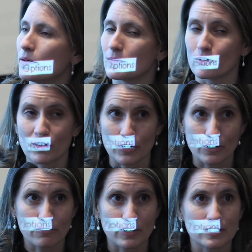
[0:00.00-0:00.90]
they're very
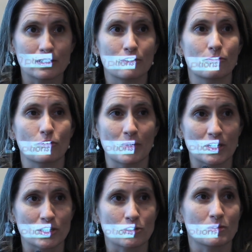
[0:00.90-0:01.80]
effective for
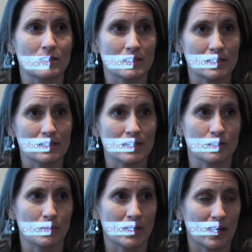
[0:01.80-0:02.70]
patients with this disease,
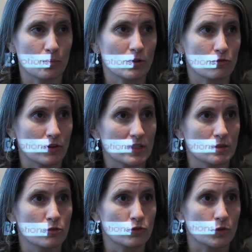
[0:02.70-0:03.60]
and we can't be afraid
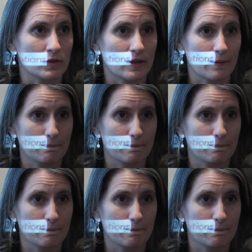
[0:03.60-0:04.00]
to move toward them.